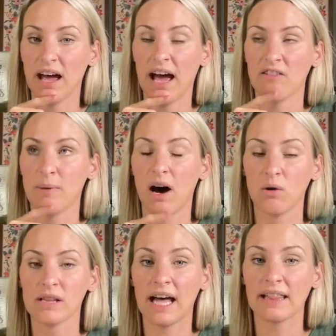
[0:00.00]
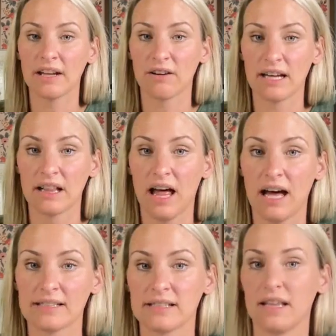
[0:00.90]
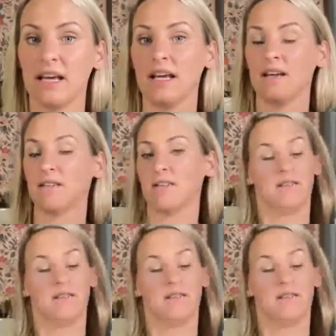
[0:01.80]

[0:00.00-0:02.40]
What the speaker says: have my online lettering class, the